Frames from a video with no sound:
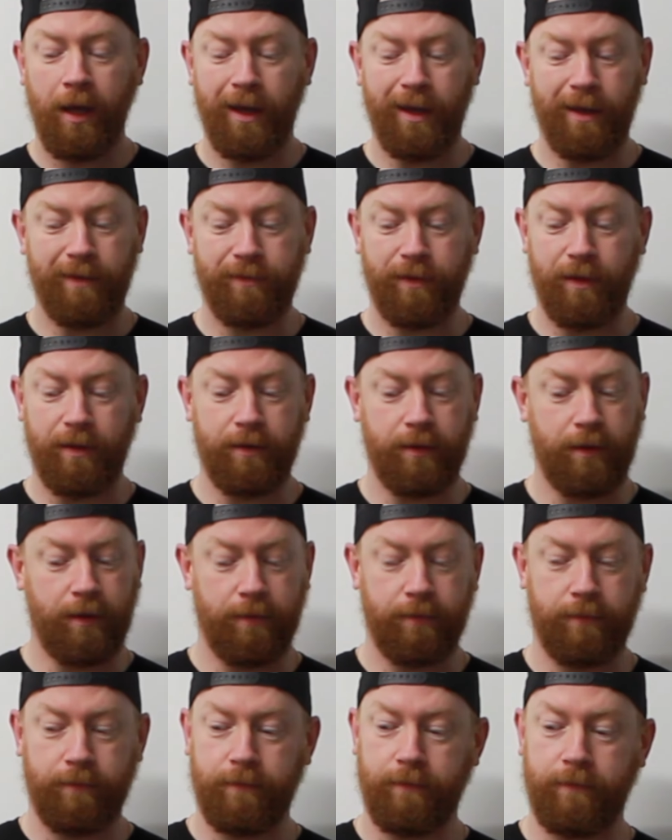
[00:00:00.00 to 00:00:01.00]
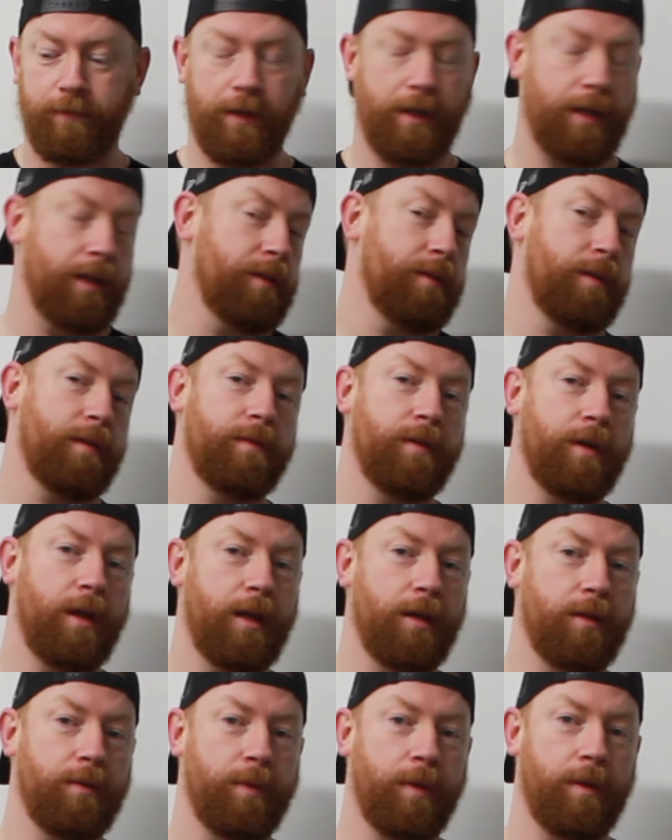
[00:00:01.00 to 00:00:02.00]
I've done various different
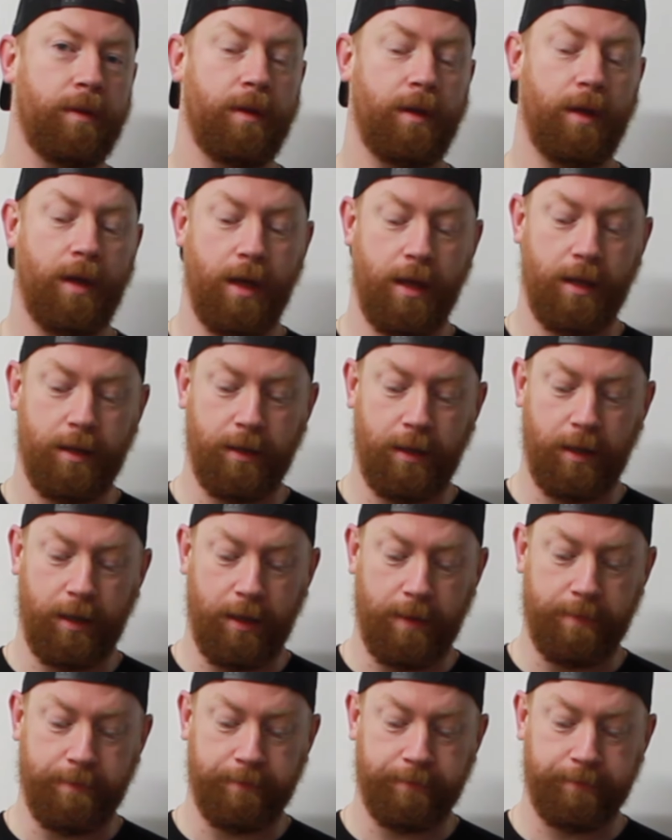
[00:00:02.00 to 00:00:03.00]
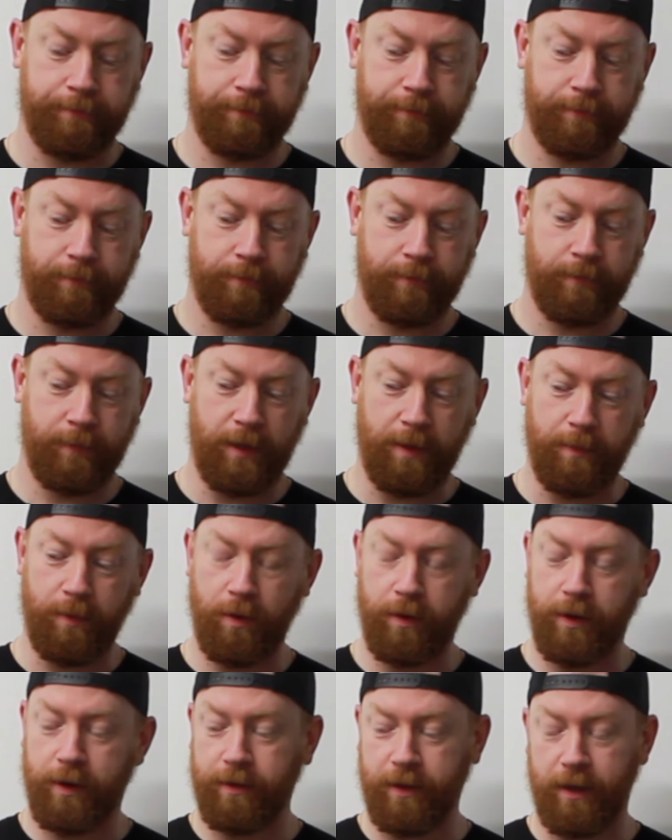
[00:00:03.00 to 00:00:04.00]
hikes with it, and to be
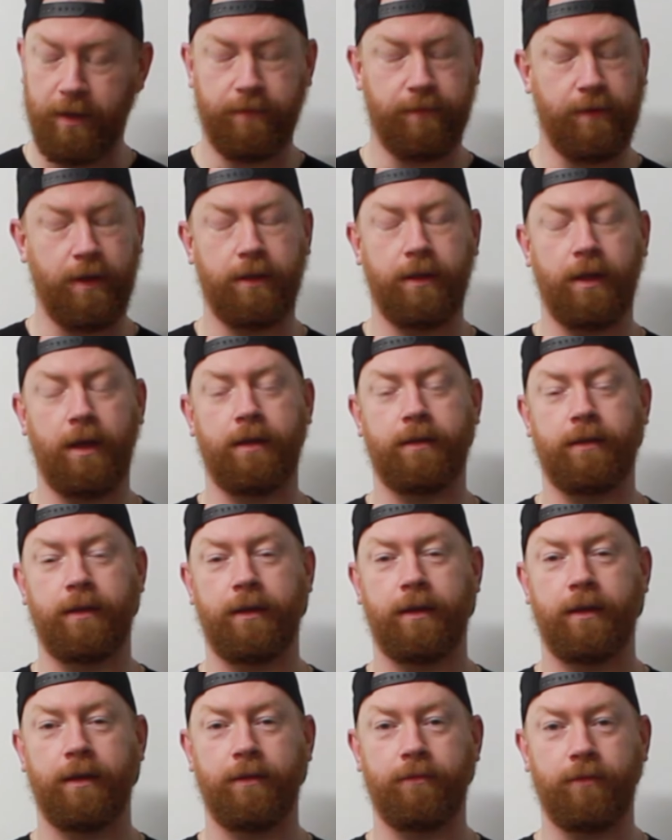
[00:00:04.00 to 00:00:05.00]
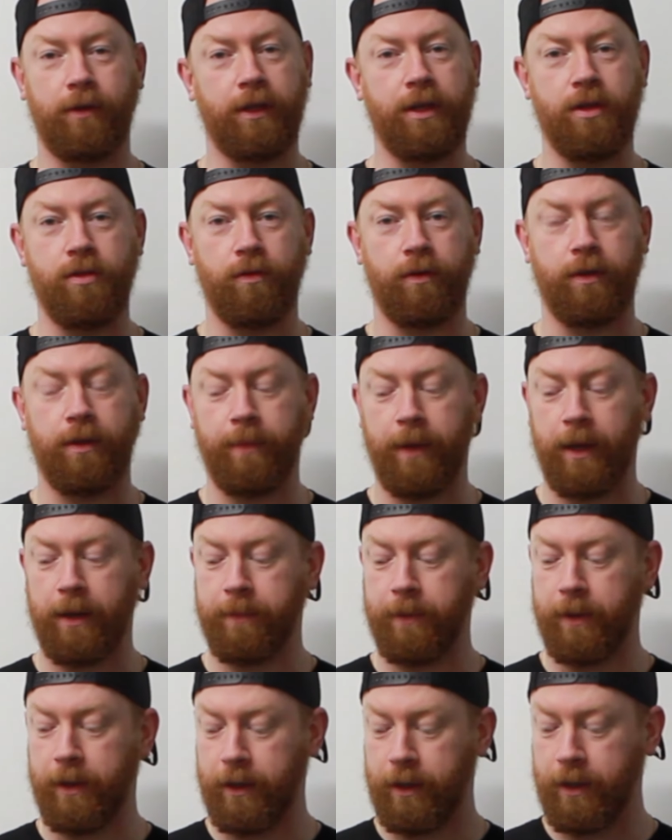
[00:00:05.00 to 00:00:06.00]
honest, it's fantastic. Really enjoy the
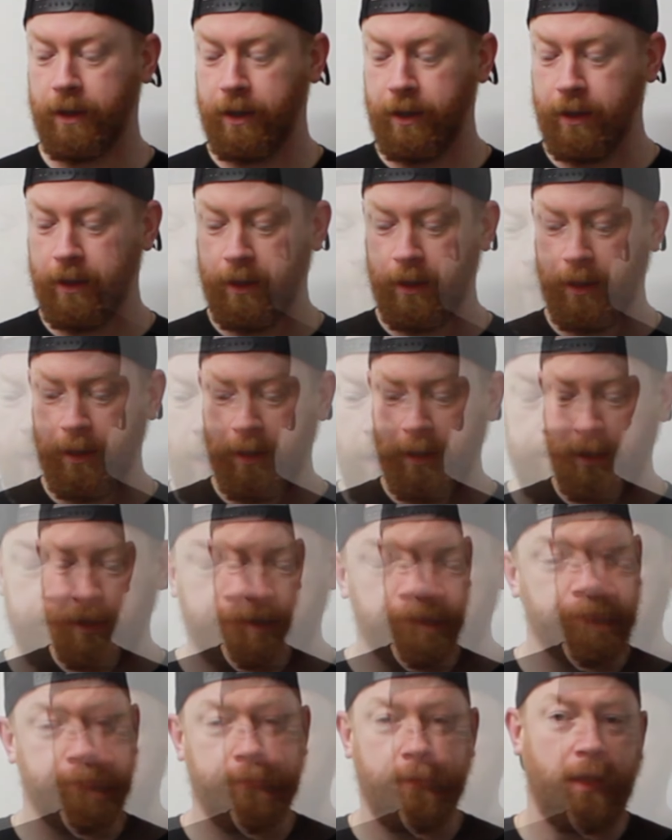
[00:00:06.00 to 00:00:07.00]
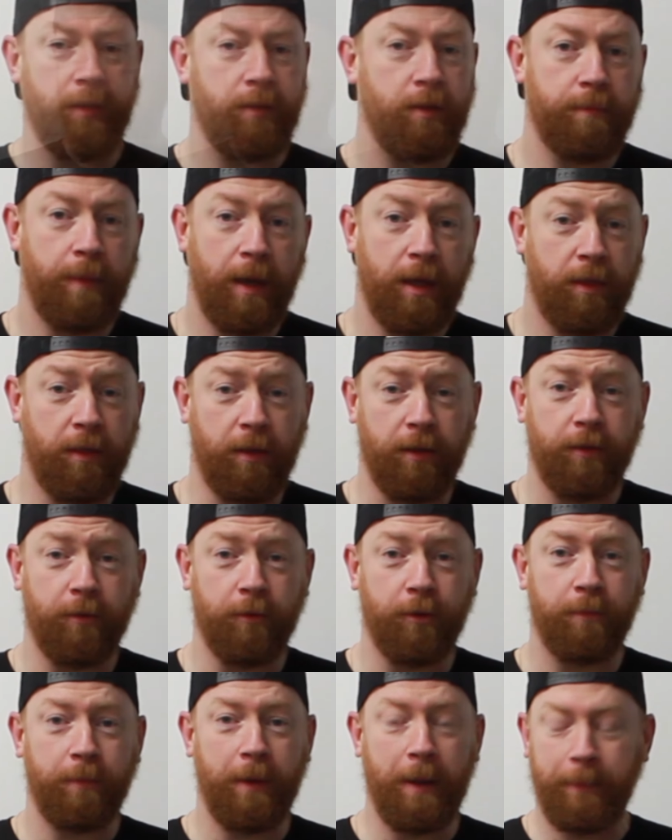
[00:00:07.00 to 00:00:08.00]
backpack. This is my third
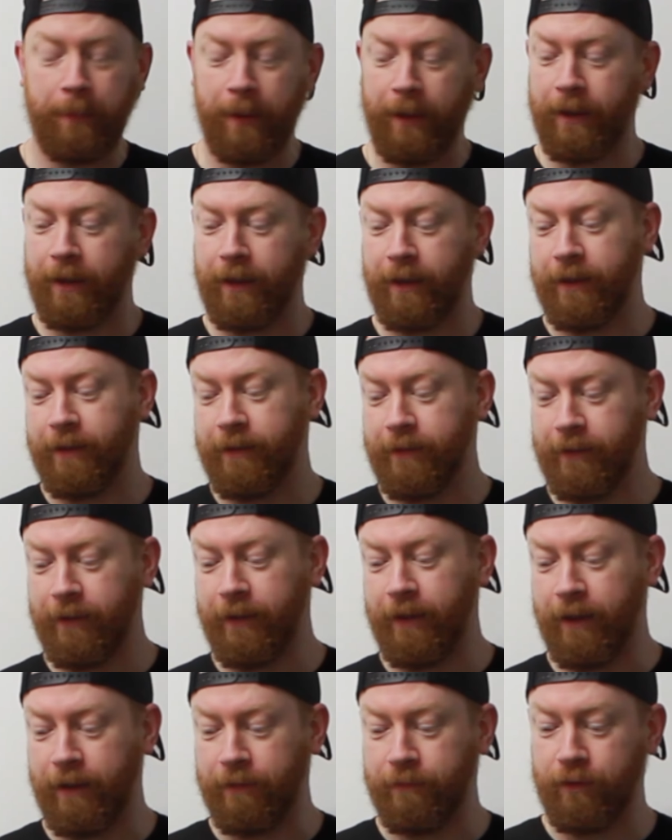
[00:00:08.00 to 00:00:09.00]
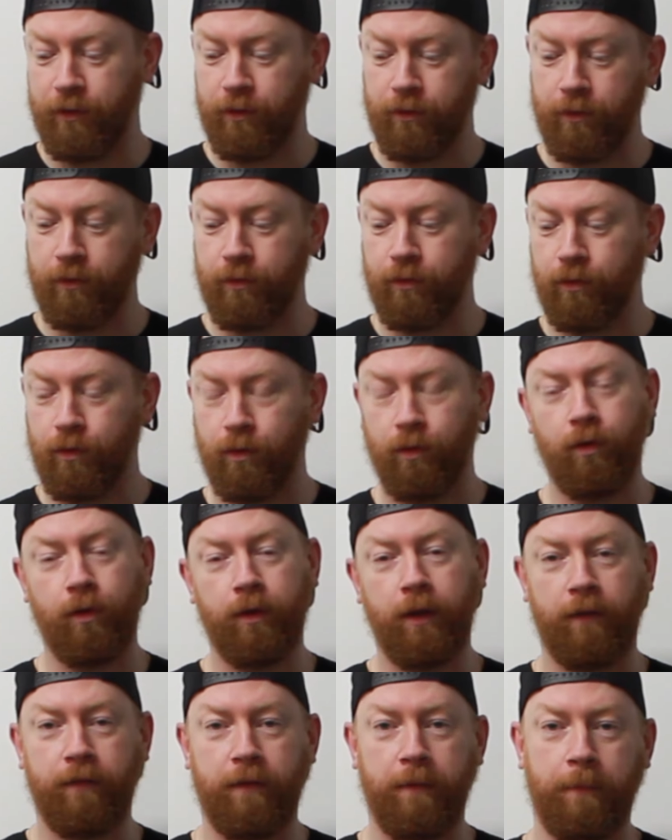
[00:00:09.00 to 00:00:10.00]
Osprey pack. I have two
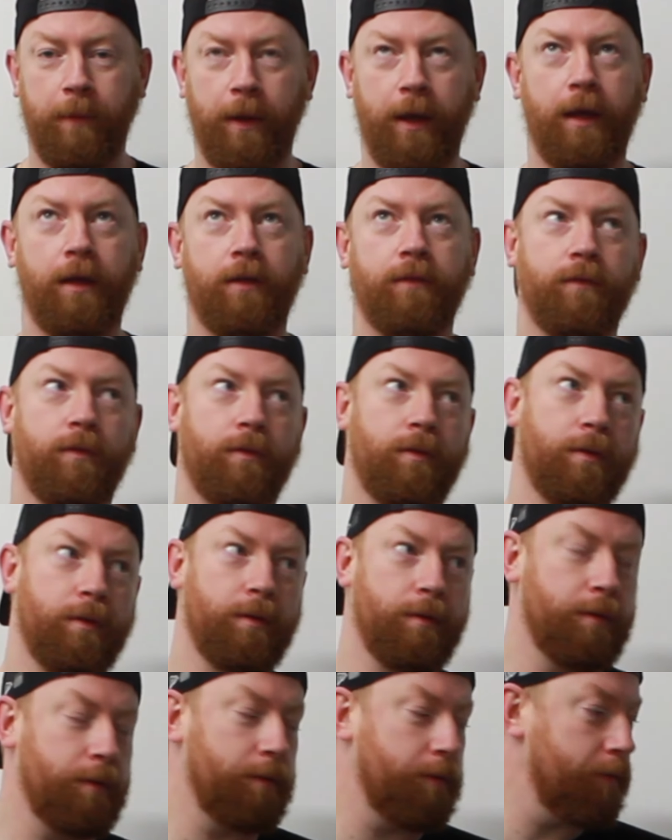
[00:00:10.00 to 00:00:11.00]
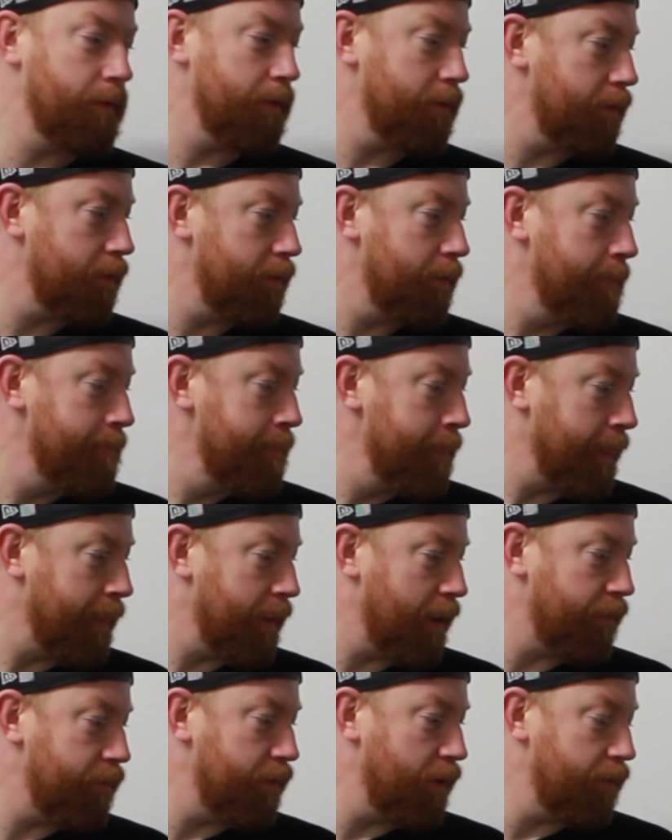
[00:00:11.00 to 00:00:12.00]
different packs for
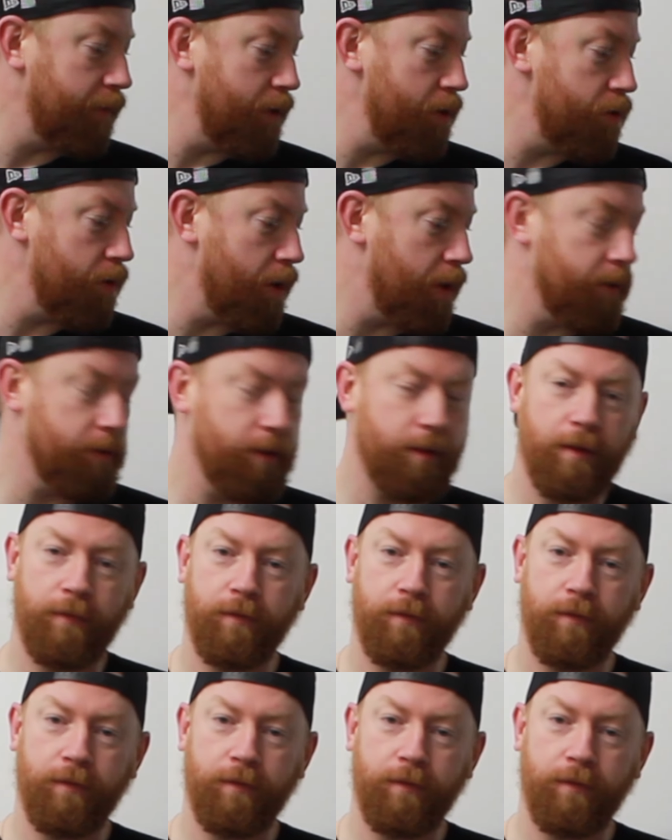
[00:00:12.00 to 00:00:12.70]
different eventualities.